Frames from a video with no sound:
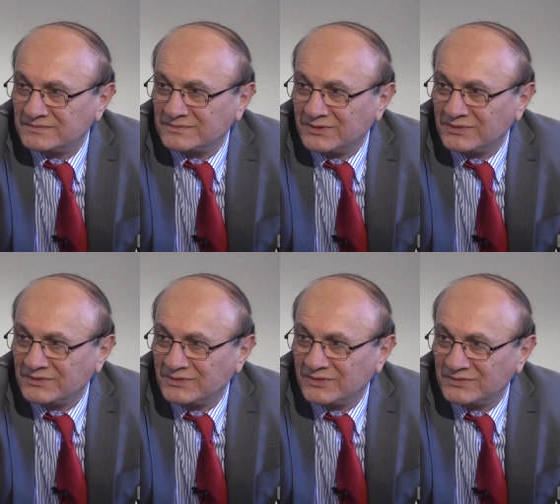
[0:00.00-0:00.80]

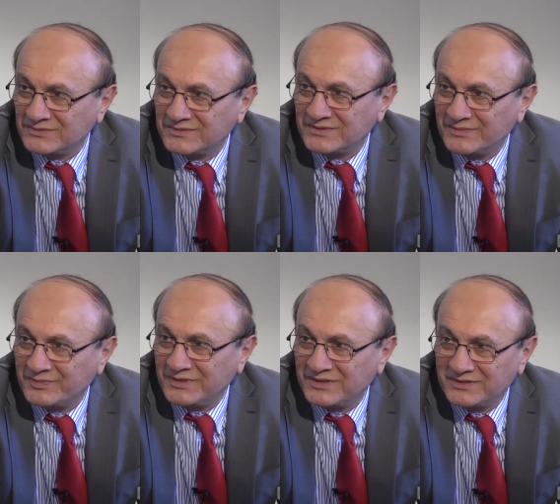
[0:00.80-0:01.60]
your
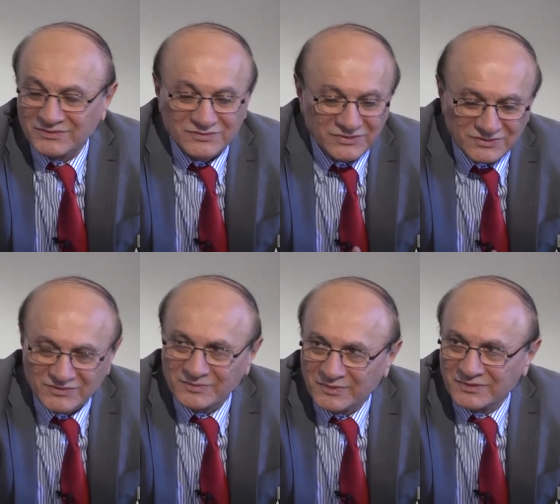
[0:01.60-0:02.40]
opinion on
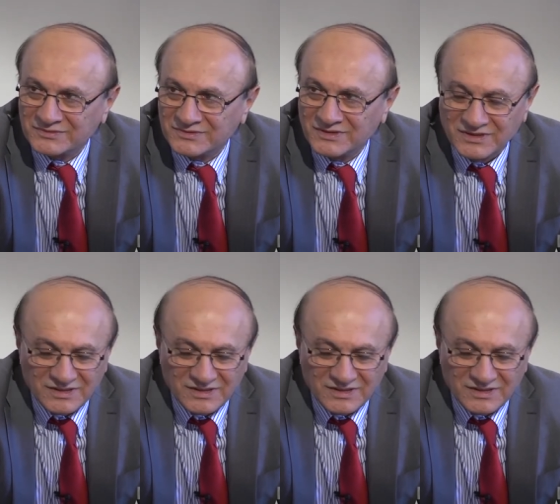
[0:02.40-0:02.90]
Eurobonds,